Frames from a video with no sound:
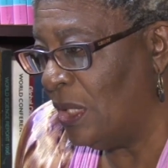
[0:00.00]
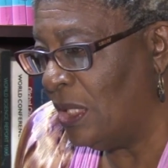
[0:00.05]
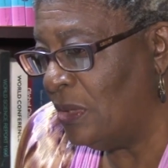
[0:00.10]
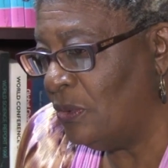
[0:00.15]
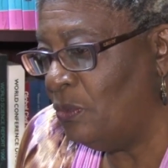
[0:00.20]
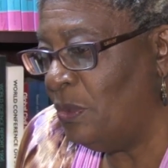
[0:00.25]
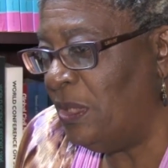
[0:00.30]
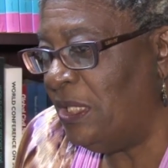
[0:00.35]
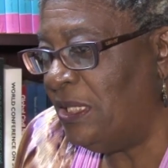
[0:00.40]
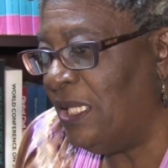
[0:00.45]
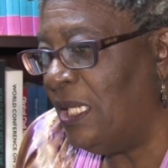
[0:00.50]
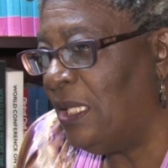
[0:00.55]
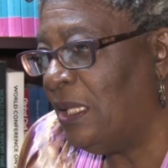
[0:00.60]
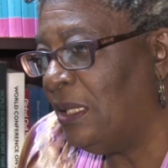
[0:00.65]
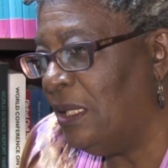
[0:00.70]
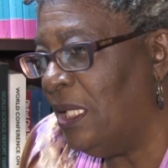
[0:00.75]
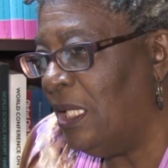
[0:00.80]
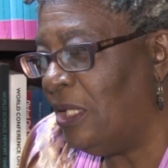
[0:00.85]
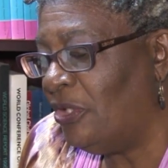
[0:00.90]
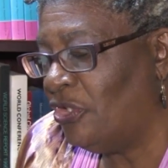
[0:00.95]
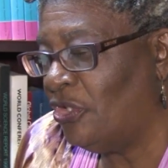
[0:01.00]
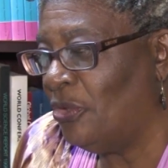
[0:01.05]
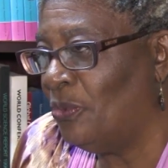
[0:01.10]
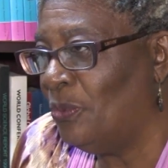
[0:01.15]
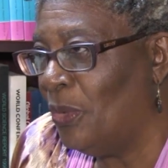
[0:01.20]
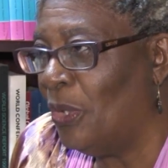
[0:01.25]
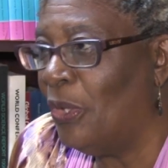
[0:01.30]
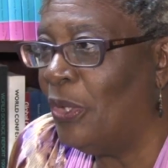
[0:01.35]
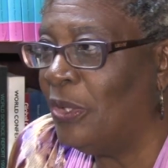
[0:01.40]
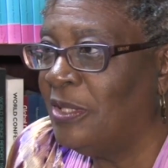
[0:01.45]
And we take nature
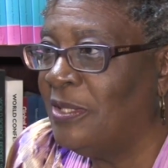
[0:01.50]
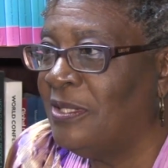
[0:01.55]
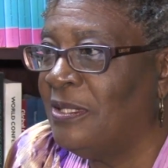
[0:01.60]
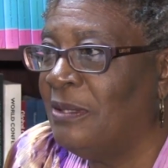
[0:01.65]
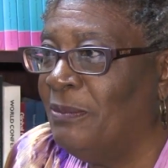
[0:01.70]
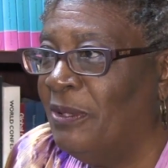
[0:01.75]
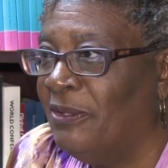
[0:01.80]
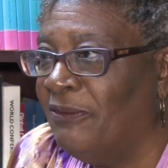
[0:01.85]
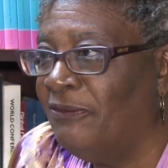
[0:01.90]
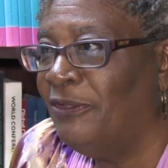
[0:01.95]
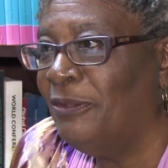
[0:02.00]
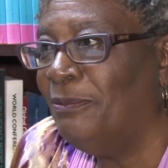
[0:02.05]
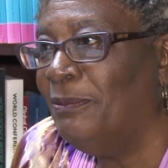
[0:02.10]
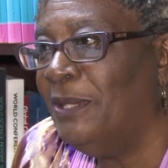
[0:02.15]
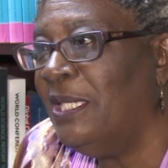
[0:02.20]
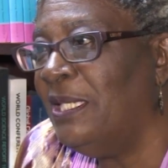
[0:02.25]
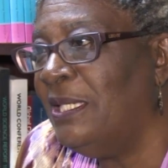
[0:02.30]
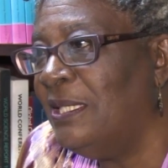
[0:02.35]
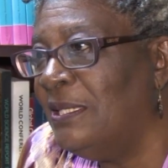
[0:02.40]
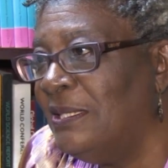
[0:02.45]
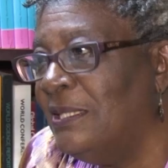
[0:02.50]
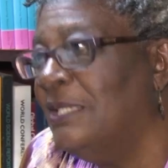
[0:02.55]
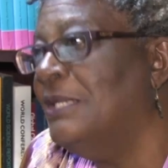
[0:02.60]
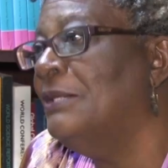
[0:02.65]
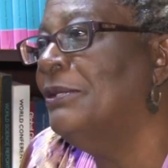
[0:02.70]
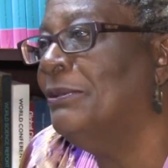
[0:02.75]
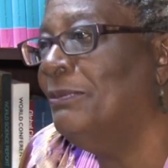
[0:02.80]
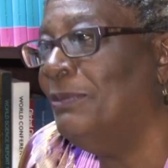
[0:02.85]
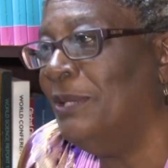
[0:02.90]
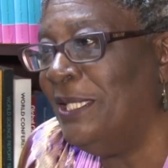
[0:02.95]
walks above the bays,
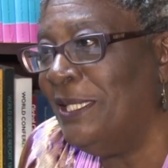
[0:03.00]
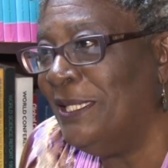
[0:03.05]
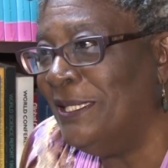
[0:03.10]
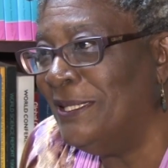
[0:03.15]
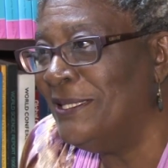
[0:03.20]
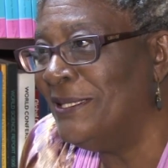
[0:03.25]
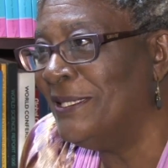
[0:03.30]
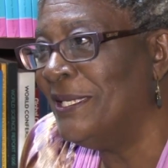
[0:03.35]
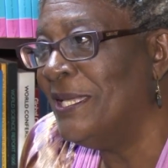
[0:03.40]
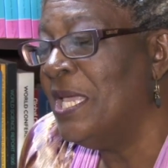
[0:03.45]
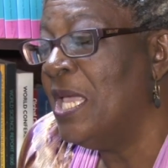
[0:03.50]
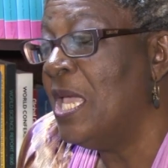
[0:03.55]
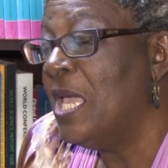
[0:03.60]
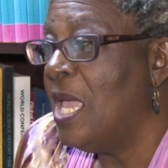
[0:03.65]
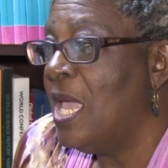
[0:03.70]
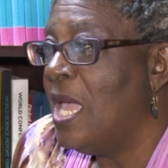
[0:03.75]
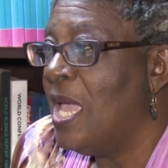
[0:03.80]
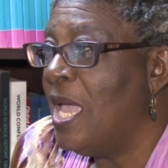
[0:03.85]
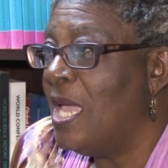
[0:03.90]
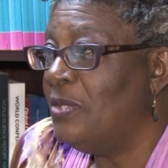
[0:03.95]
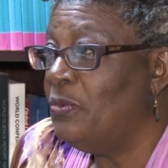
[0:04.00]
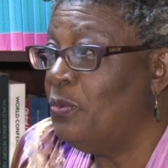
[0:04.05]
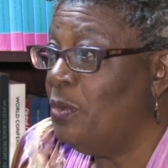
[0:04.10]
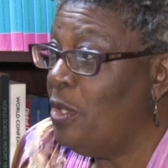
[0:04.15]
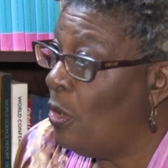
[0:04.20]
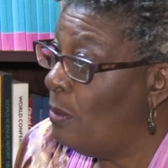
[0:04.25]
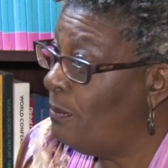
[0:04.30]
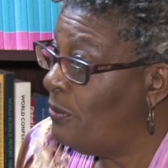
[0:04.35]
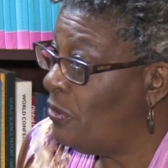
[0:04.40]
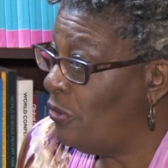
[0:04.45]
in the bays, and
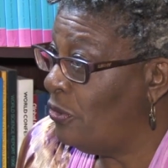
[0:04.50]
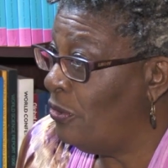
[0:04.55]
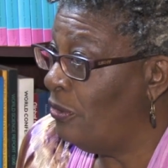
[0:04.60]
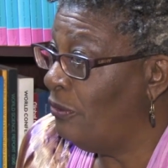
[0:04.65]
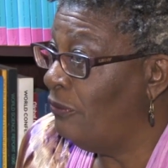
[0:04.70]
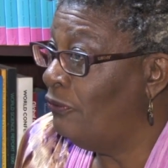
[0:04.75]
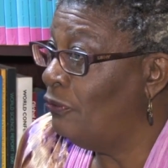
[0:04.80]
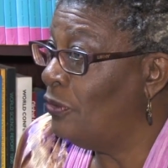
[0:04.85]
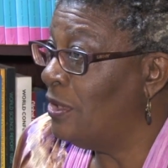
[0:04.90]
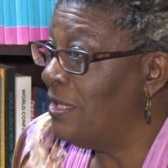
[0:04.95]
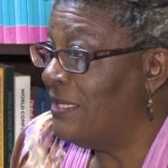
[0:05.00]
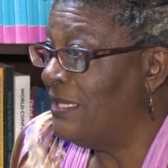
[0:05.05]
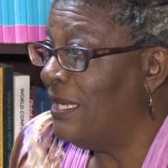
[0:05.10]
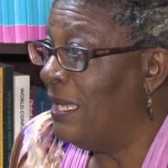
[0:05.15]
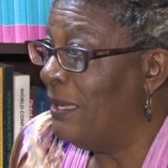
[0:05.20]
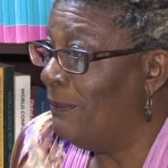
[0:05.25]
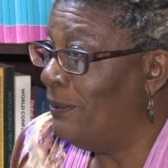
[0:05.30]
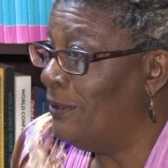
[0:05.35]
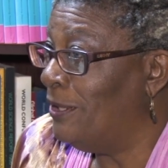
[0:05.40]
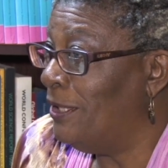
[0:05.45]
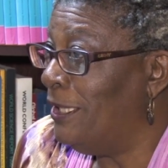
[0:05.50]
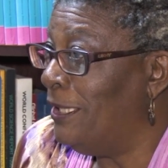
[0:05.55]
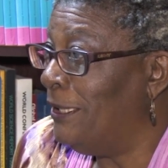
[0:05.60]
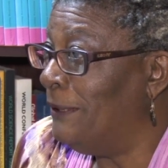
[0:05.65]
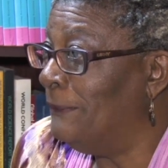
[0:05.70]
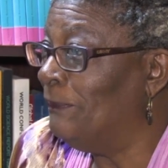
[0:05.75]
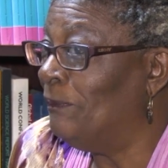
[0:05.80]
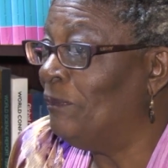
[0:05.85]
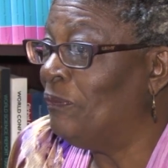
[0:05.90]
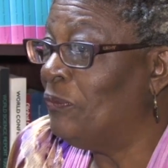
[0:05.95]
we observe what's
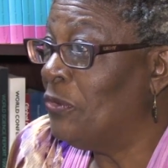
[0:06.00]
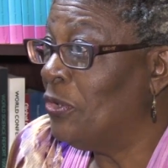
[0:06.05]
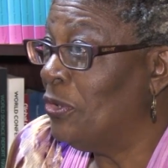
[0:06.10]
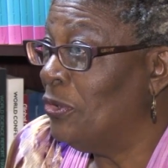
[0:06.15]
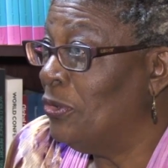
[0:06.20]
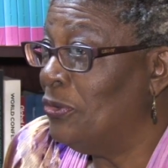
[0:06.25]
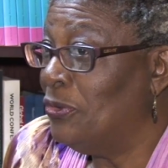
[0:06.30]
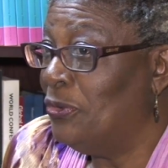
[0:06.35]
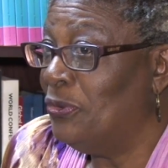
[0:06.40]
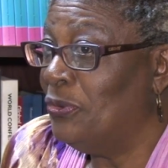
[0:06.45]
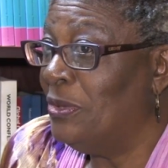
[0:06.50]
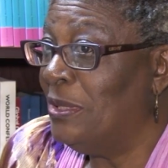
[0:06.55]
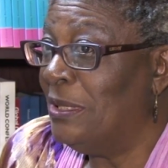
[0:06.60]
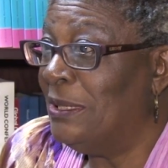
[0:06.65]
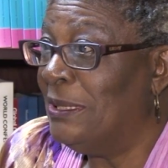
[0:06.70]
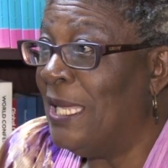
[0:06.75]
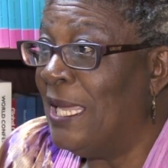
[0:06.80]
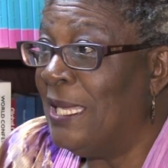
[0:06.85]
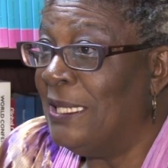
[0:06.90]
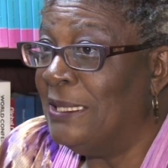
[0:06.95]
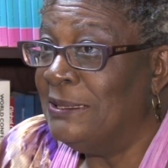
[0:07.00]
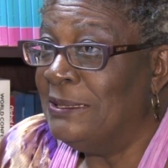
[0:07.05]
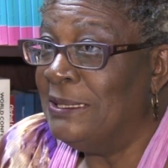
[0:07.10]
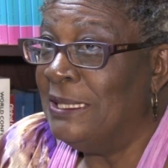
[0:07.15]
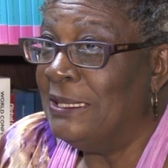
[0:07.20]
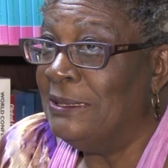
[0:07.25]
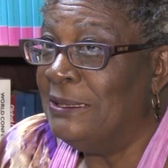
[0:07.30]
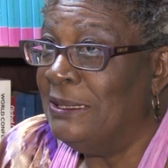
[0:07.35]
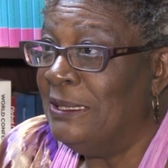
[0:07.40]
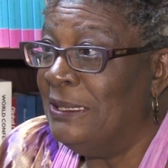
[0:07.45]
happening to the land
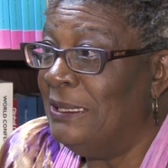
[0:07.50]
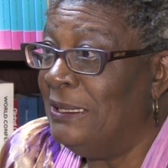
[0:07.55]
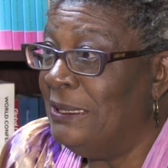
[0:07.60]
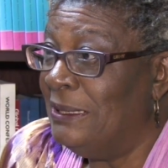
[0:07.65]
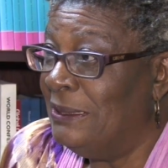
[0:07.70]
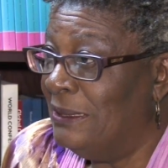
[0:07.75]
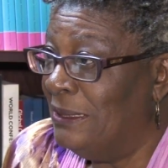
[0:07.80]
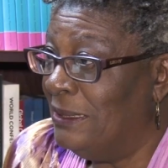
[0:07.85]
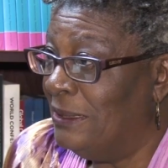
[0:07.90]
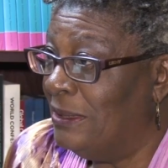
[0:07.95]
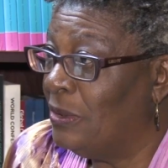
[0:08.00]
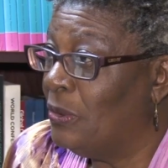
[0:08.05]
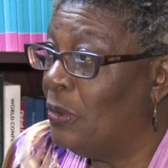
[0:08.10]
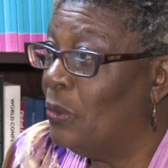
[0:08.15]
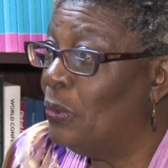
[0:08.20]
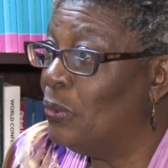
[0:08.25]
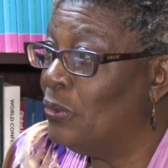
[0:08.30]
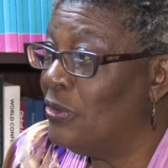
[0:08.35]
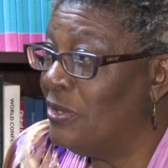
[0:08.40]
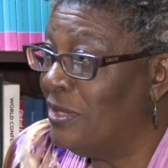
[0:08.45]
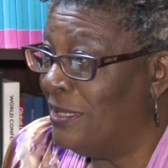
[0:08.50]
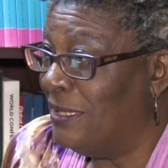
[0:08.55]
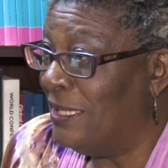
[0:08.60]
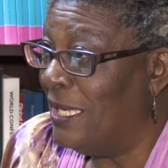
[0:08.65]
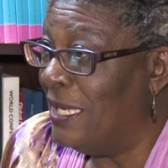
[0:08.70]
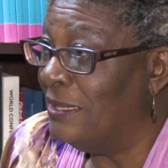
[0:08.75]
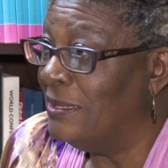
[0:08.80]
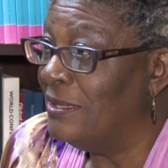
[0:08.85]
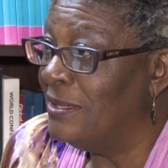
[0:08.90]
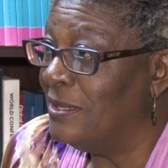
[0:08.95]
and the
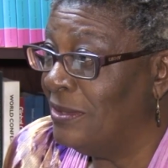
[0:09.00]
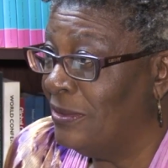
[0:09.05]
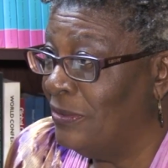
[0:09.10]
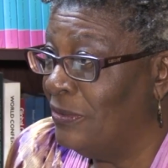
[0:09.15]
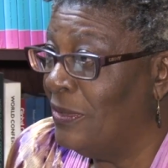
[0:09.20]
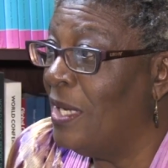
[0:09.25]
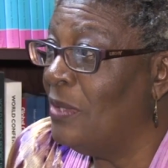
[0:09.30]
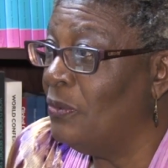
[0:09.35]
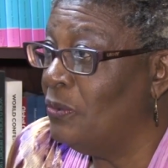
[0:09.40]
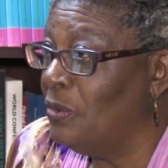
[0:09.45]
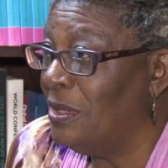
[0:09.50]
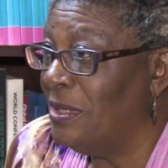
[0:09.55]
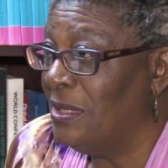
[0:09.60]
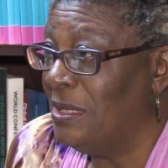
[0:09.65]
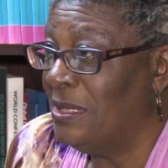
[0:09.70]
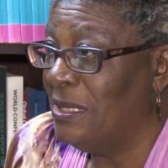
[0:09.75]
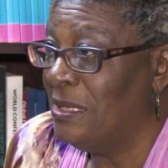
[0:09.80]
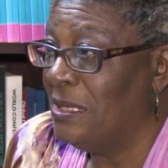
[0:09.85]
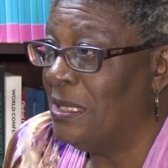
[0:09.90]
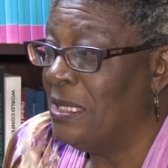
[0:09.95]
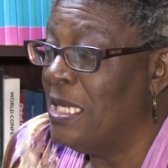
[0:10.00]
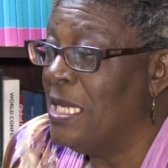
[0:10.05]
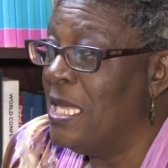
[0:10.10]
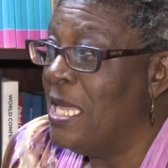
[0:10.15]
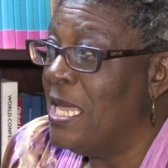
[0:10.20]
coastlands around us.